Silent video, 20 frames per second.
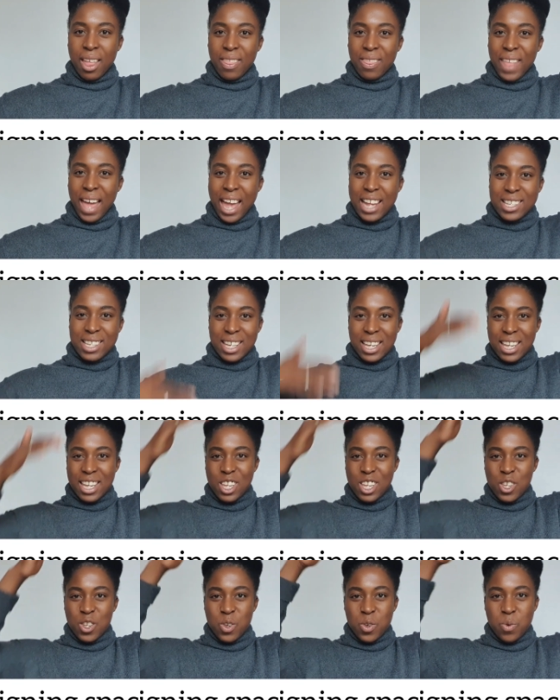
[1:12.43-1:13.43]
that
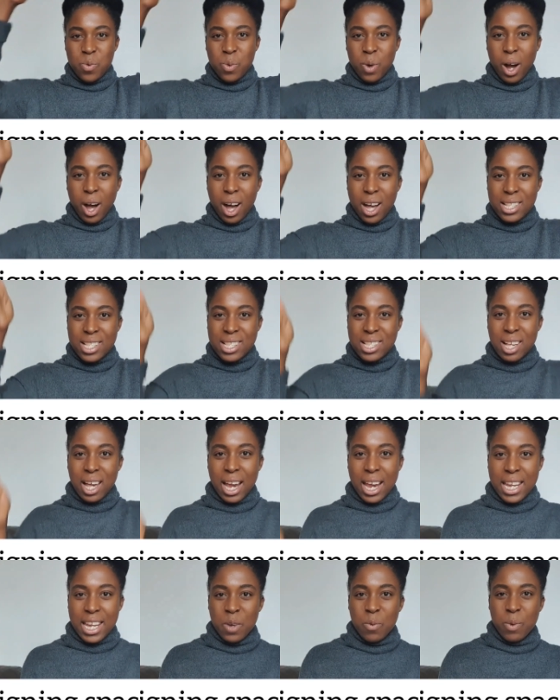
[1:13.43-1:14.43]
you are
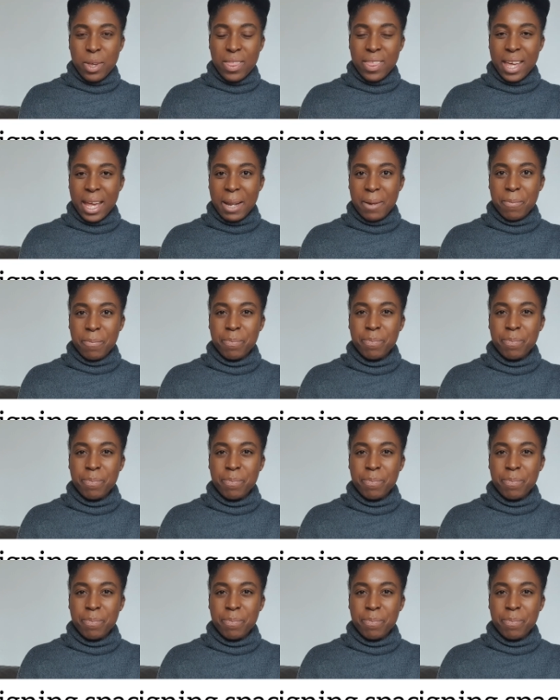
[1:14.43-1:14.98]
signing within.